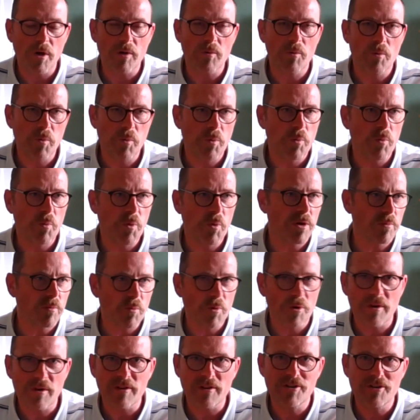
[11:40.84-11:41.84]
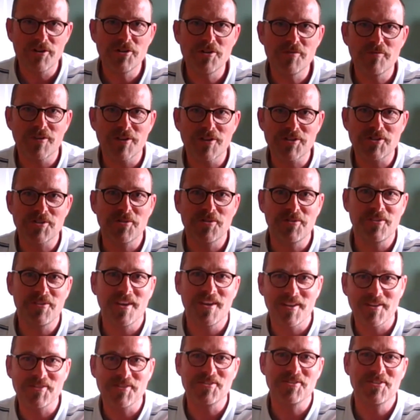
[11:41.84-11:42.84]
what are the universal
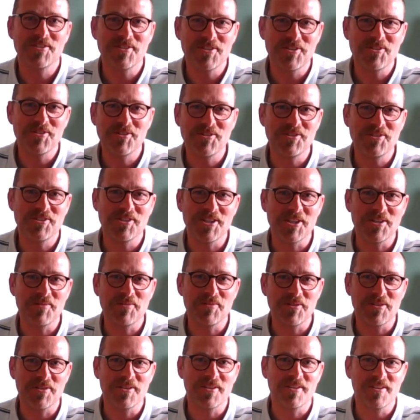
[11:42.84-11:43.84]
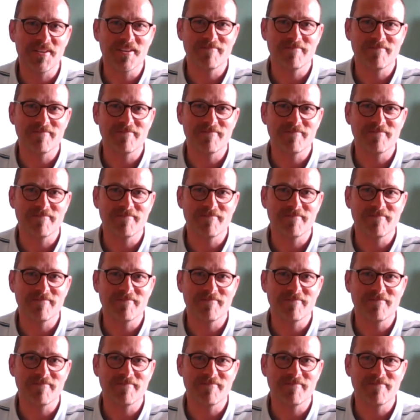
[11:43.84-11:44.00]
things that you see where you